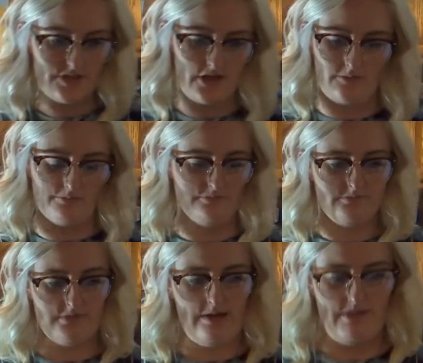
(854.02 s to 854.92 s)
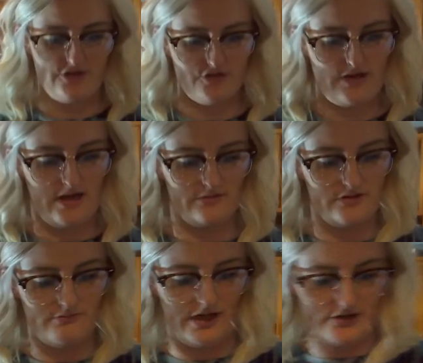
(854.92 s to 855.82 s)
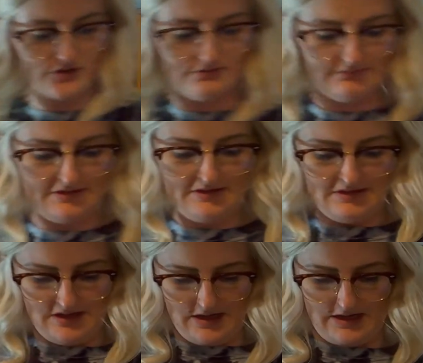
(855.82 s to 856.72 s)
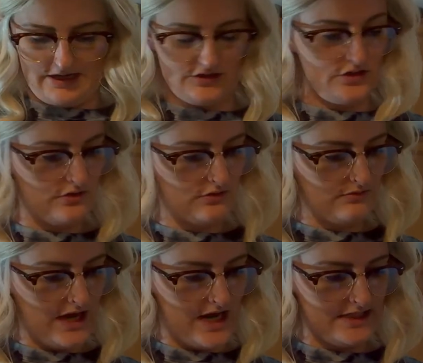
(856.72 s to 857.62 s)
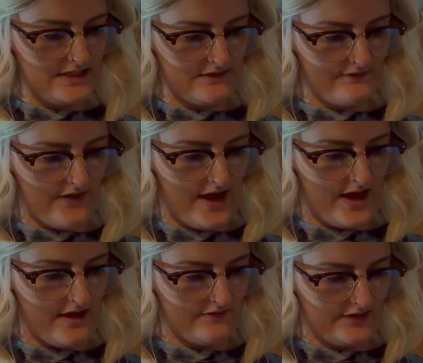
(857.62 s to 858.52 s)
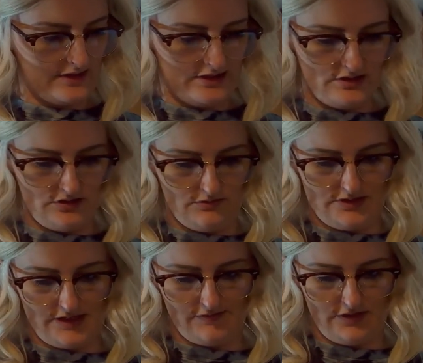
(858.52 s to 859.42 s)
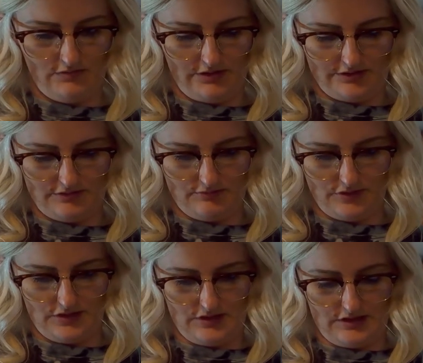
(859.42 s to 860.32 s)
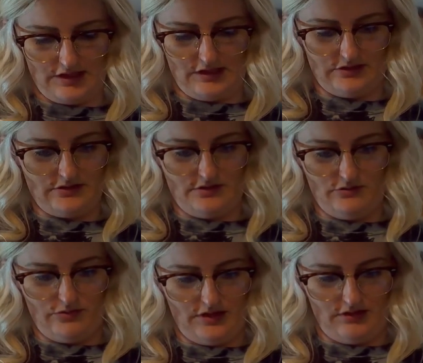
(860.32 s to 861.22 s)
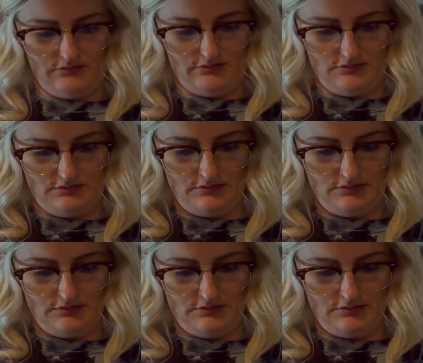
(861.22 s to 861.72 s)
So, I measured out too much. I got 295 and I need 271, so I'm just going to kind of scoop it out.